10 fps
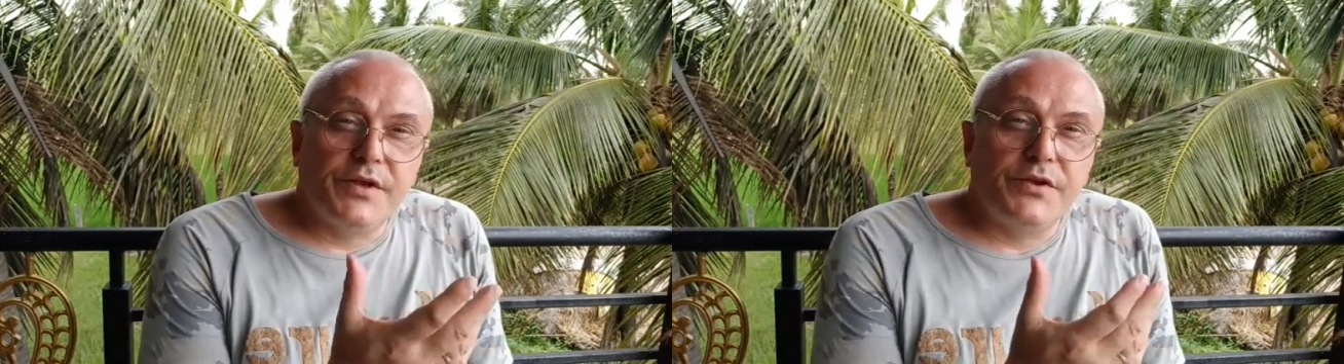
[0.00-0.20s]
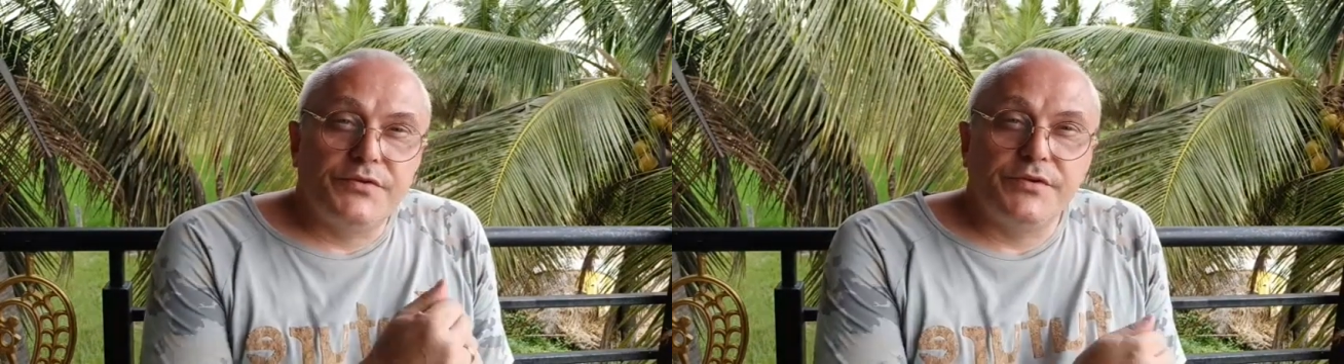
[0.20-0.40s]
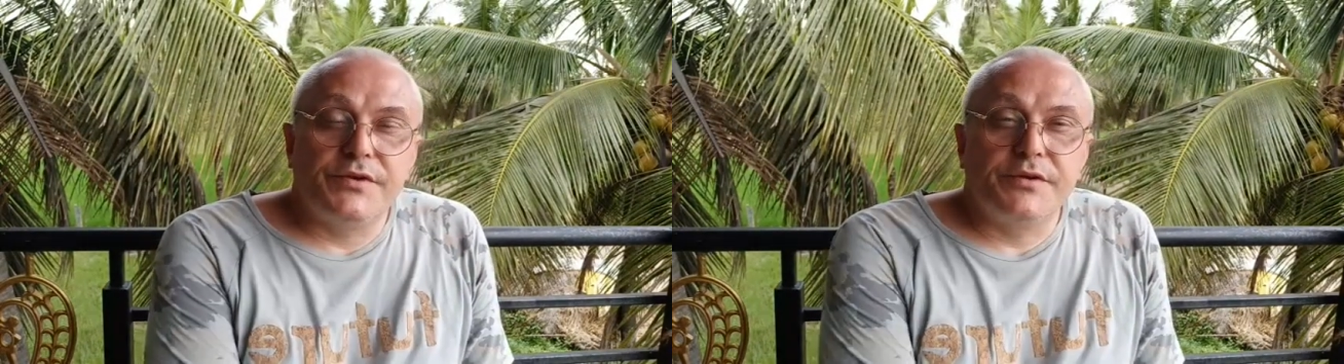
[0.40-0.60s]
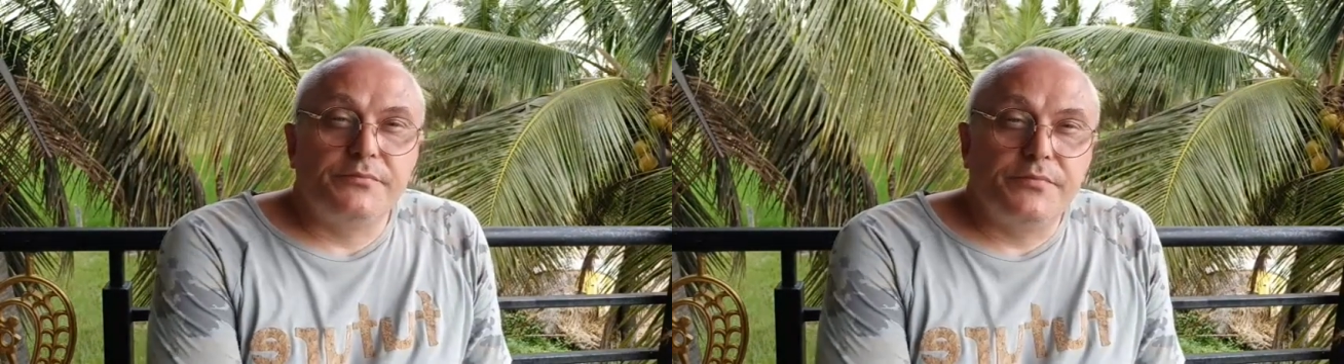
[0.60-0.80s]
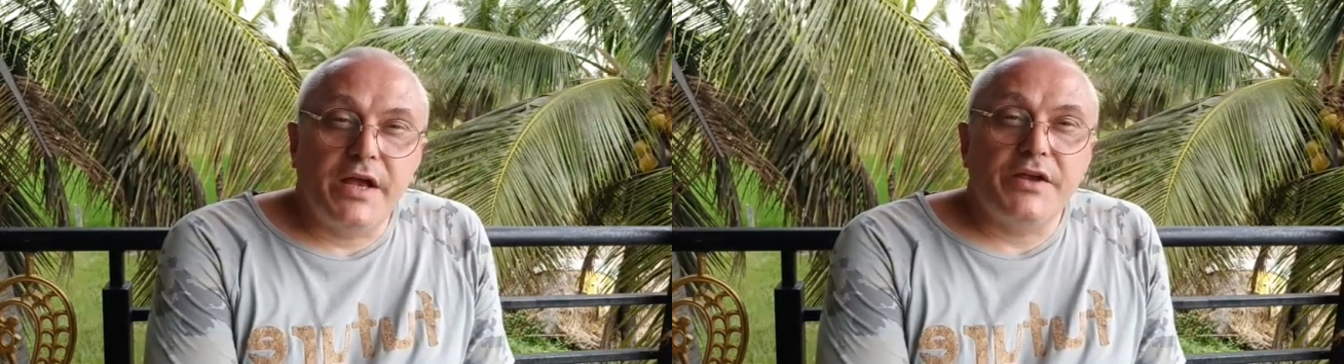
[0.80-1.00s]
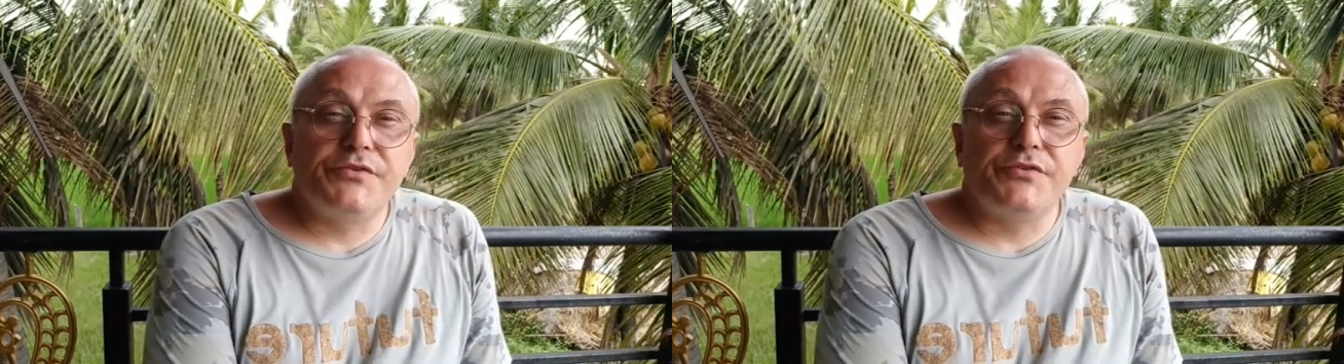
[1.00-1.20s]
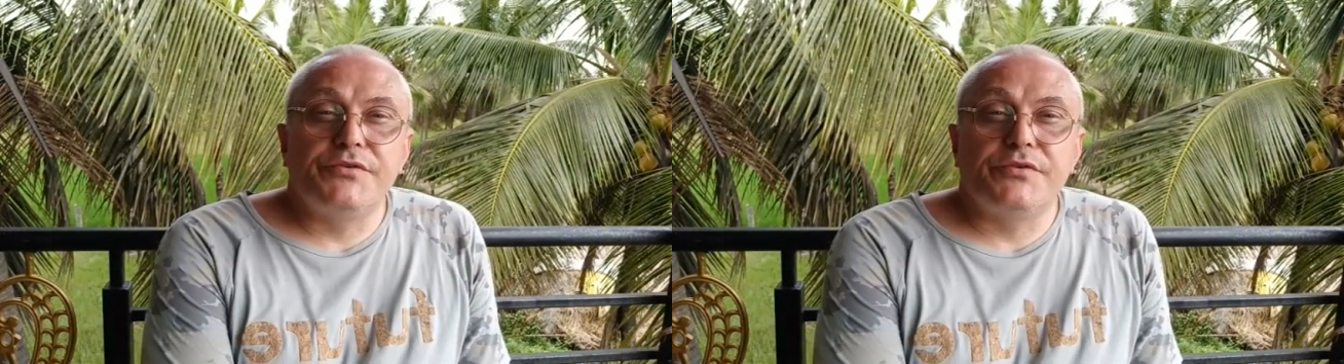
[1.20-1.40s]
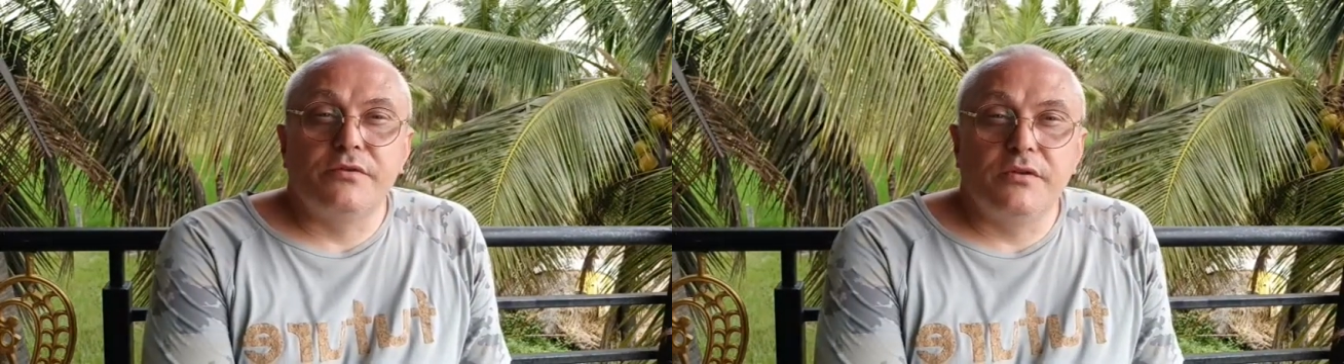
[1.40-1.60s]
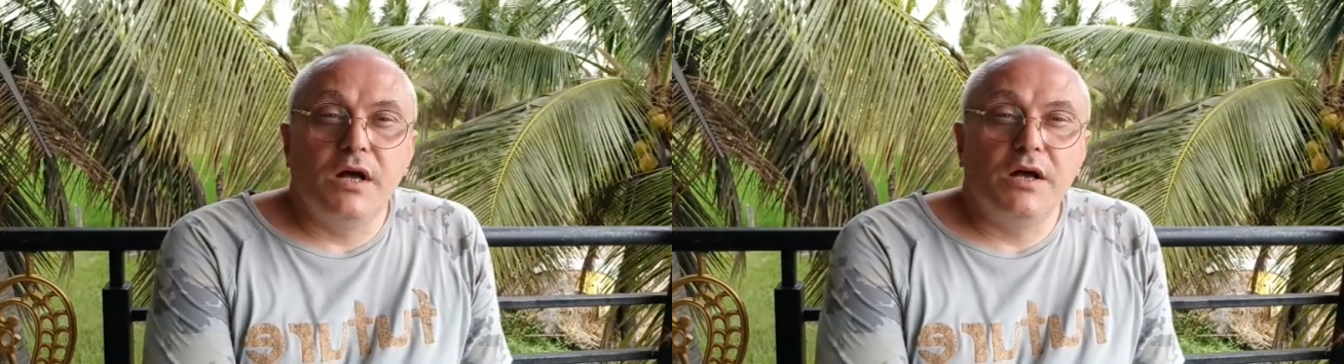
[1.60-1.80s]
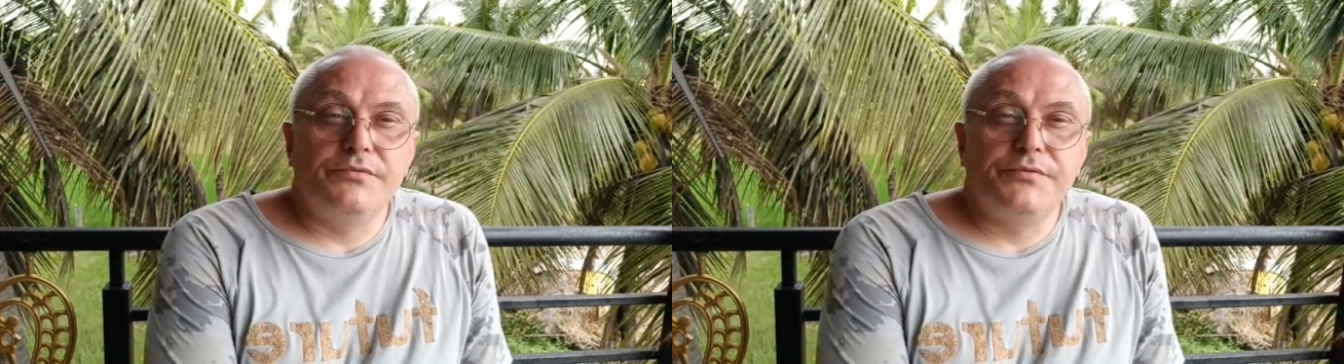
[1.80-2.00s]
actually compassion and
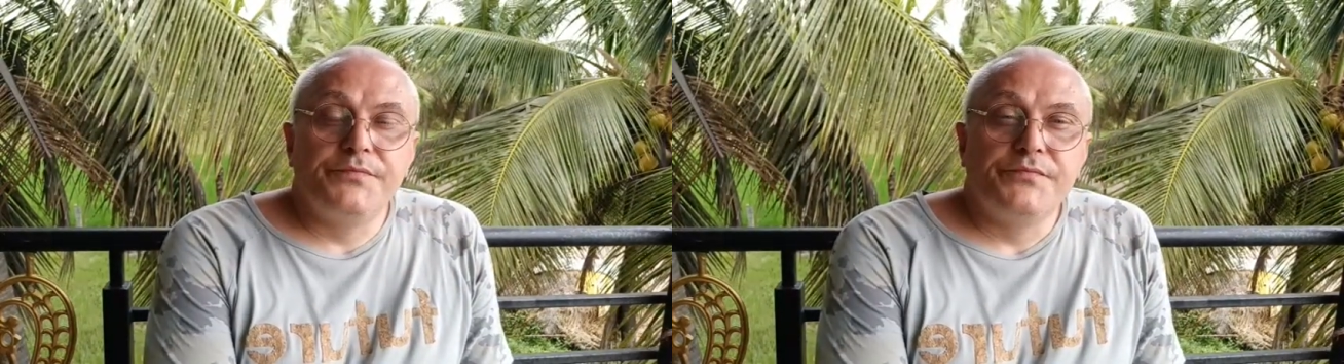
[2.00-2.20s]
love